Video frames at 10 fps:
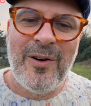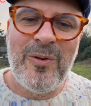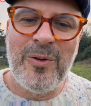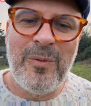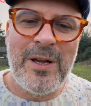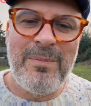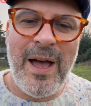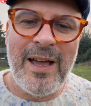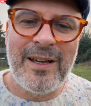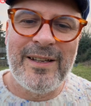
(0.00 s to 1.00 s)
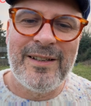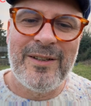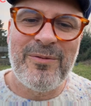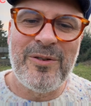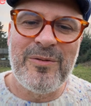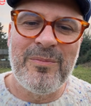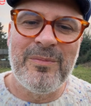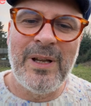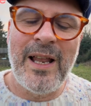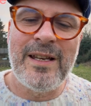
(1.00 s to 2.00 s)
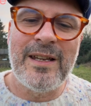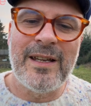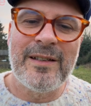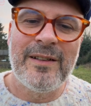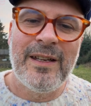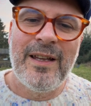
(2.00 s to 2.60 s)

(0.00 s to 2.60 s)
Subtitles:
all the way back through millennia,